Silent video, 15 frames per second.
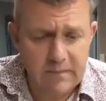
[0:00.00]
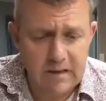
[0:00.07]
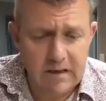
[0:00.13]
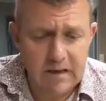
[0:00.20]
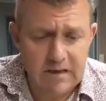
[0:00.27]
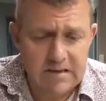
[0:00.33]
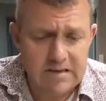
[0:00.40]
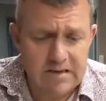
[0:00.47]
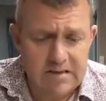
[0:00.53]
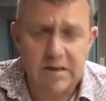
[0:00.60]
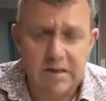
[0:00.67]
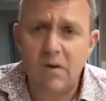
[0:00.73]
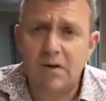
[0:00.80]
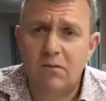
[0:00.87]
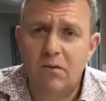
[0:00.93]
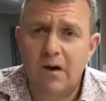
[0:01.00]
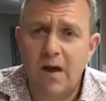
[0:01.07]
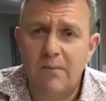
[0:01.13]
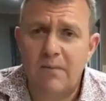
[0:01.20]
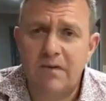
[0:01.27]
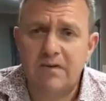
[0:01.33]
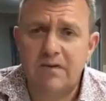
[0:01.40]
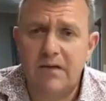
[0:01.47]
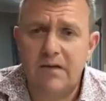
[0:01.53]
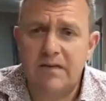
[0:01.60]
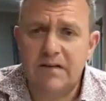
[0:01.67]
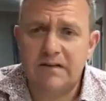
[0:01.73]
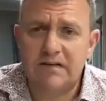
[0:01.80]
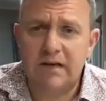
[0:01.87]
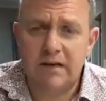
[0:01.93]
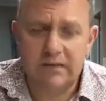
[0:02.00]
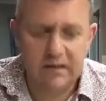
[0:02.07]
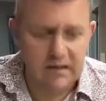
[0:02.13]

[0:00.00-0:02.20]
let's just see what happens down this side.